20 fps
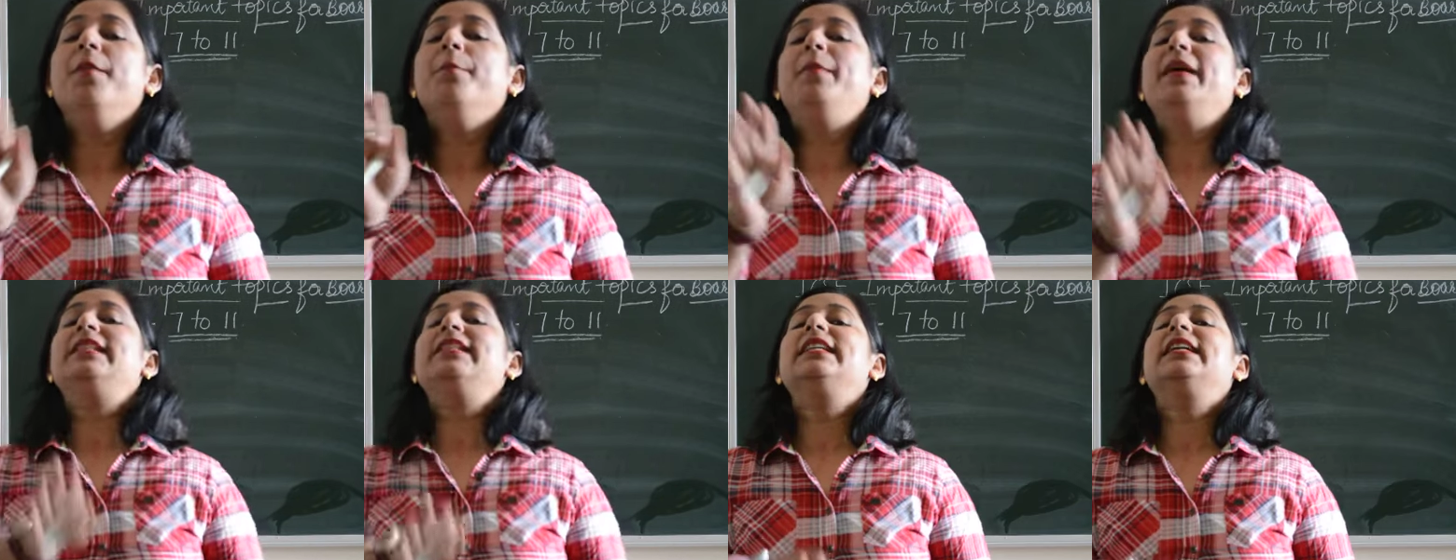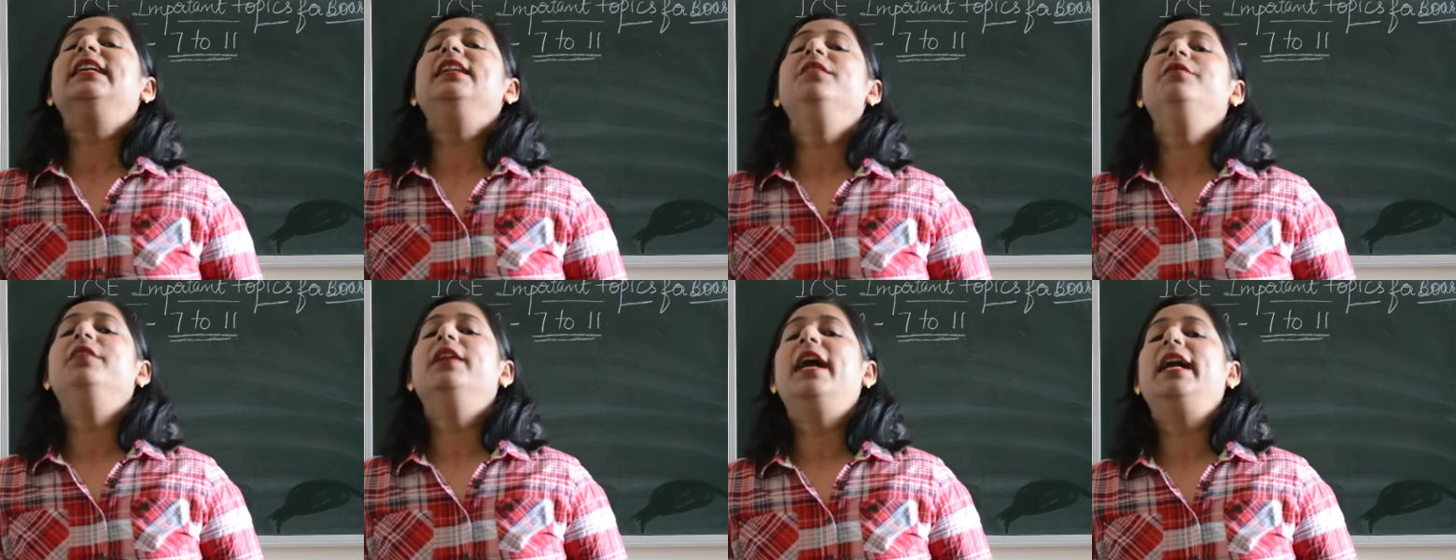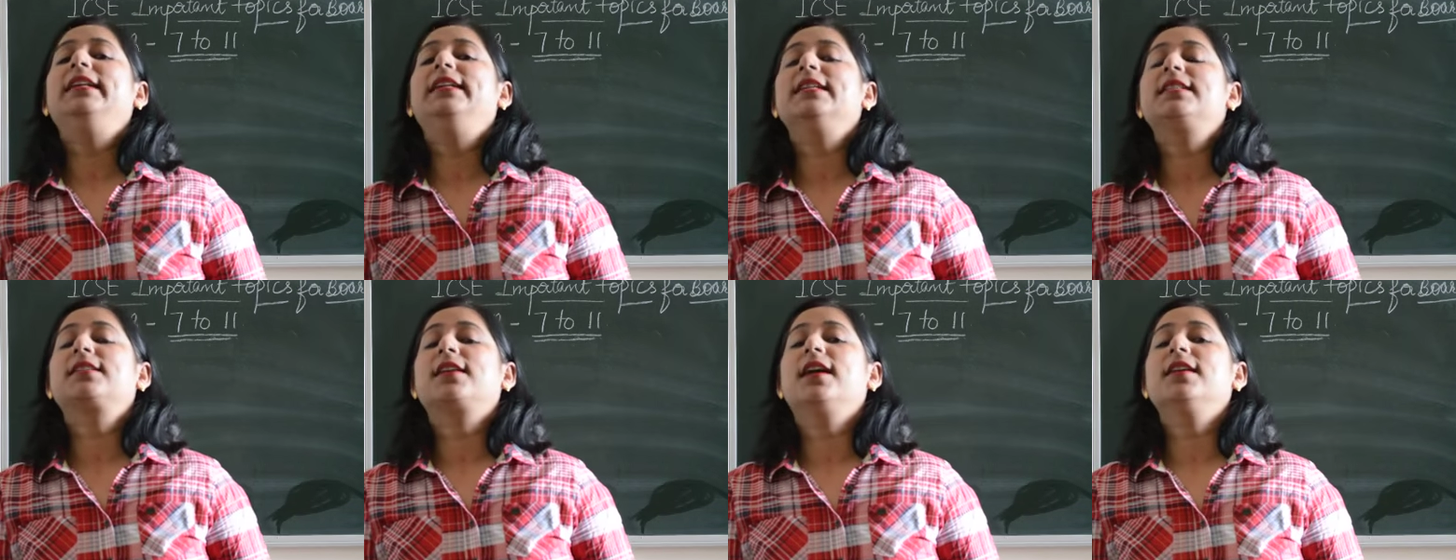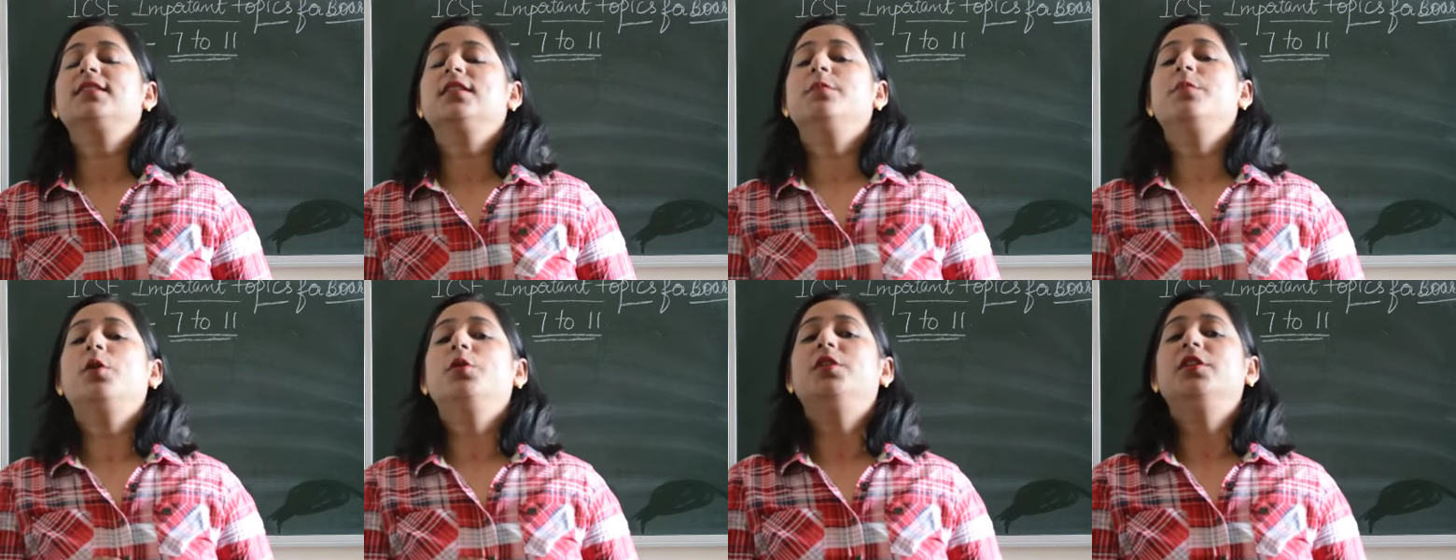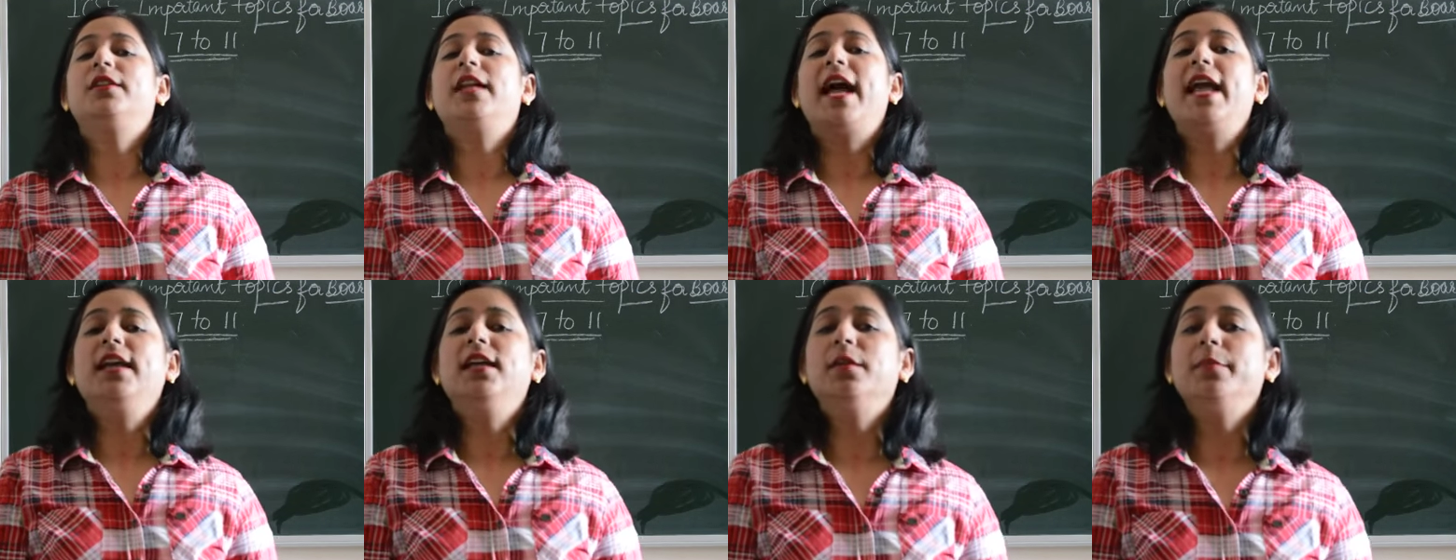Basically, we had discussed about the
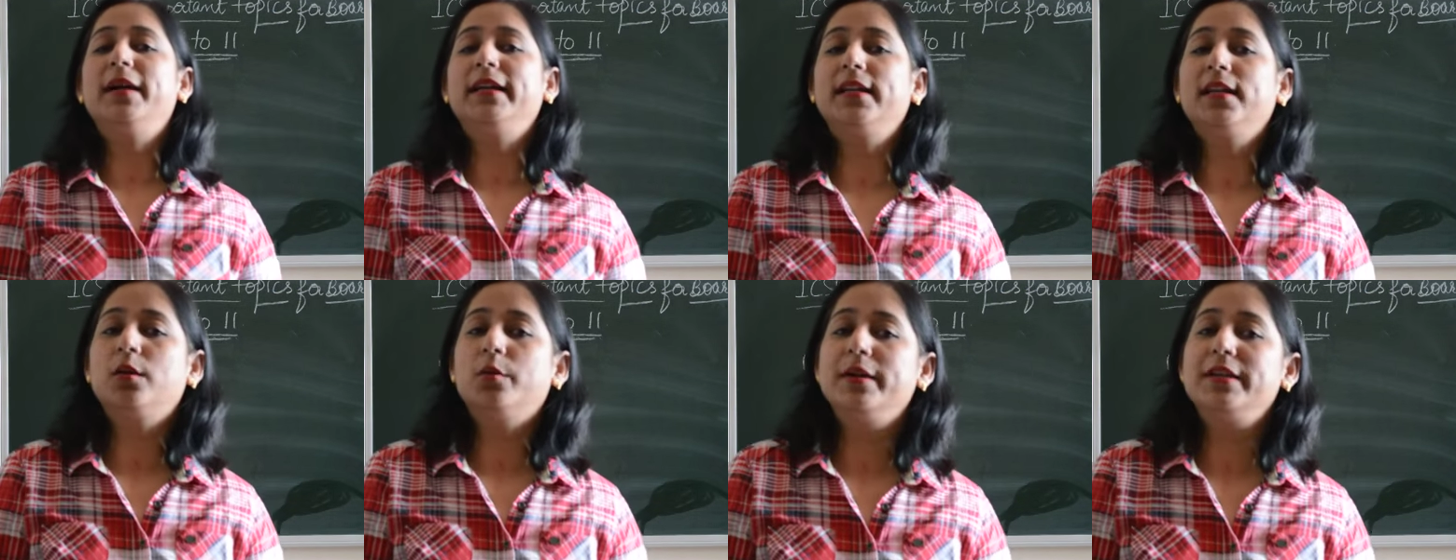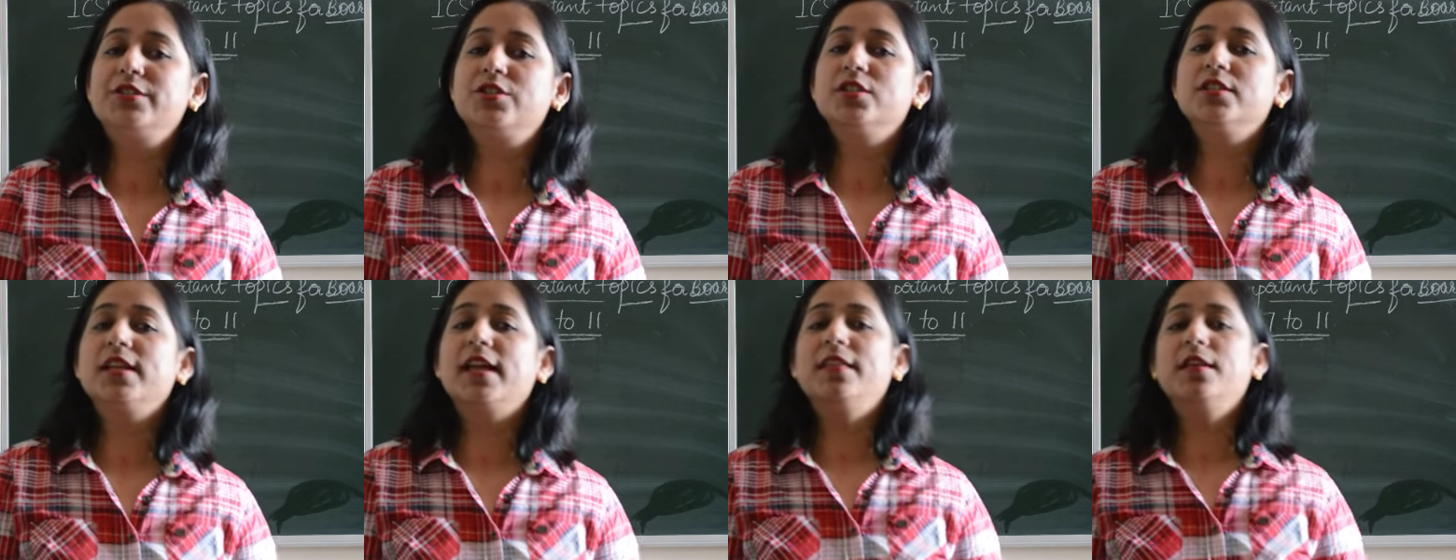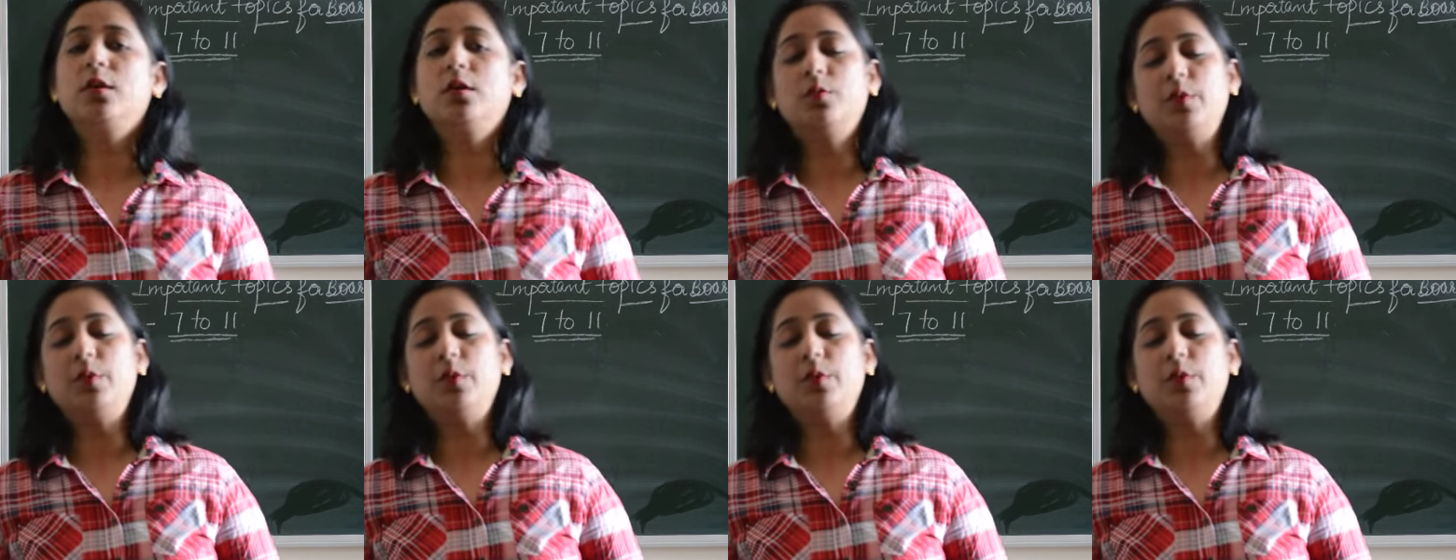diagrammatic questions and the